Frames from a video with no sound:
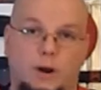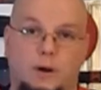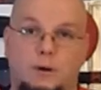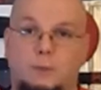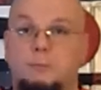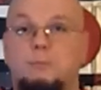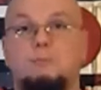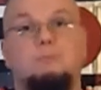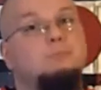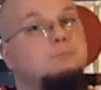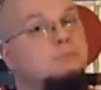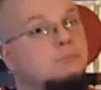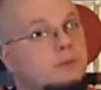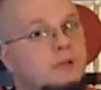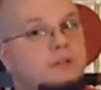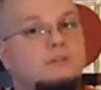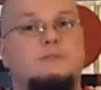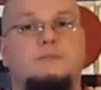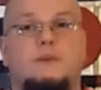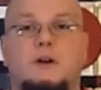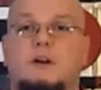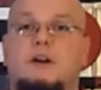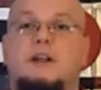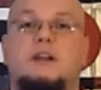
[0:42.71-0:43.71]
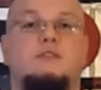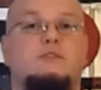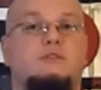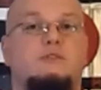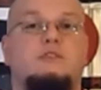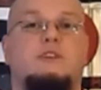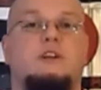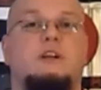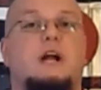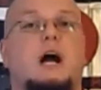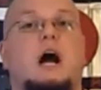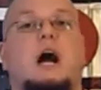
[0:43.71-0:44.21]
wear. It's a very
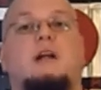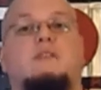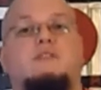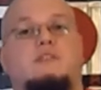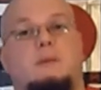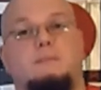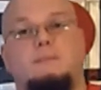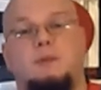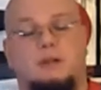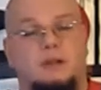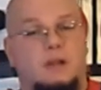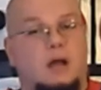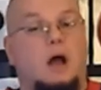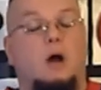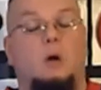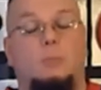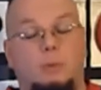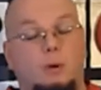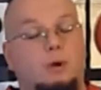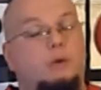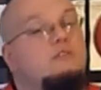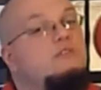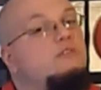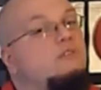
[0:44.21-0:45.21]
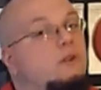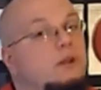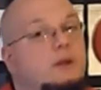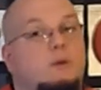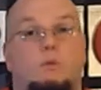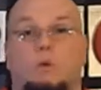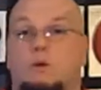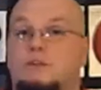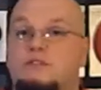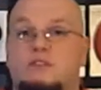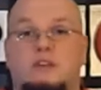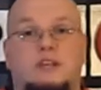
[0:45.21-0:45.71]
interesting concept, and personally,
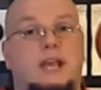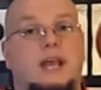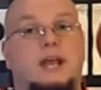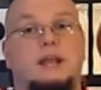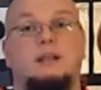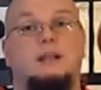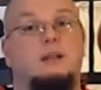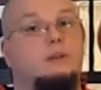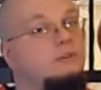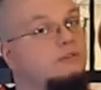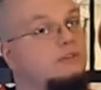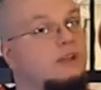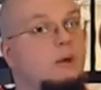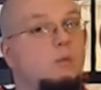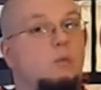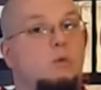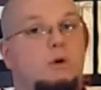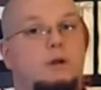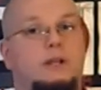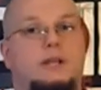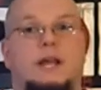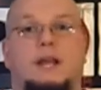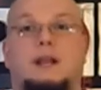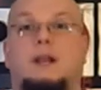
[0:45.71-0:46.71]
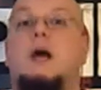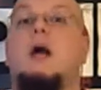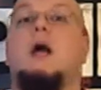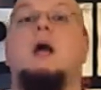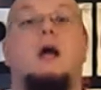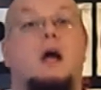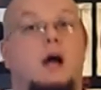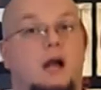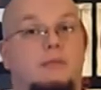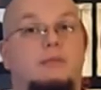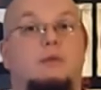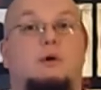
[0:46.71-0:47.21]
once again, here's that word again,
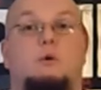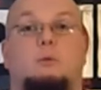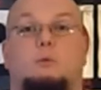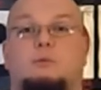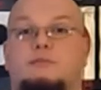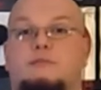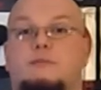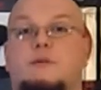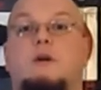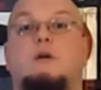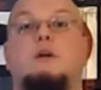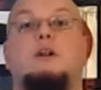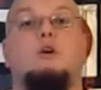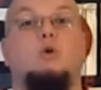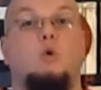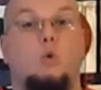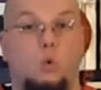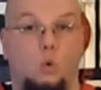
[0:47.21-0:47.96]
I thought it was very